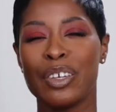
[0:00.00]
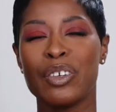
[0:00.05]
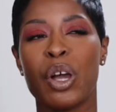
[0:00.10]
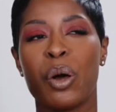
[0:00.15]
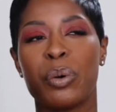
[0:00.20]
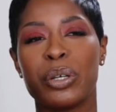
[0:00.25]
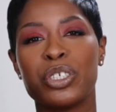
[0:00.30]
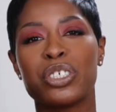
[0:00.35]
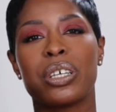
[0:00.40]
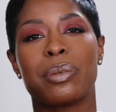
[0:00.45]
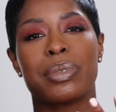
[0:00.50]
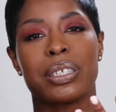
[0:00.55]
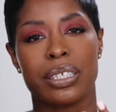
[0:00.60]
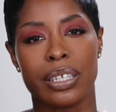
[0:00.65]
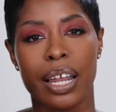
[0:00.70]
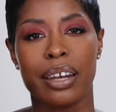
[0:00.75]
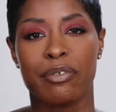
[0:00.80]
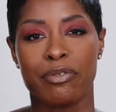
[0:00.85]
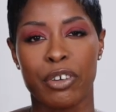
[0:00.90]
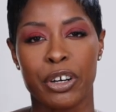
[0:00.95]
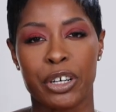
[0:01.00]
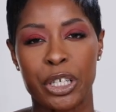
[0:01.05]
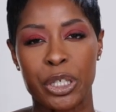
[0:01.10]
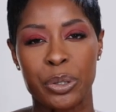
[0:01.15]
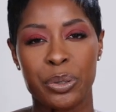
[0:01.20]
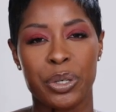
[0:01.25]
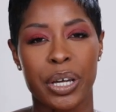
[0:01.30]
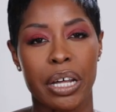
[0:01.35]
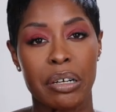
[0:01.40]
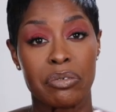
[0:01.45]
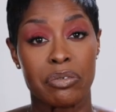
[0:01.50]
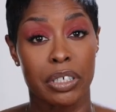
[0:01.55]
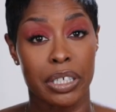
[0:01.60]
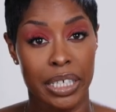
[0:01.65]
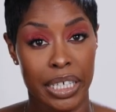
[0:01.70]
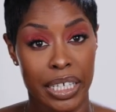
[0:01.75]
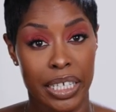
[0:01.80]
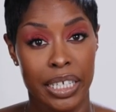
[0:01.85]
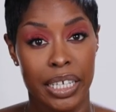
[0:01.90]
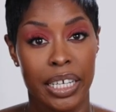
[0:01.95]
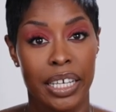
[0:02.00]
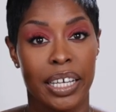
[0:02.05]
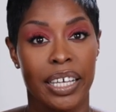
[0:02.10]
You know, when something's not in front of you, you kind of forget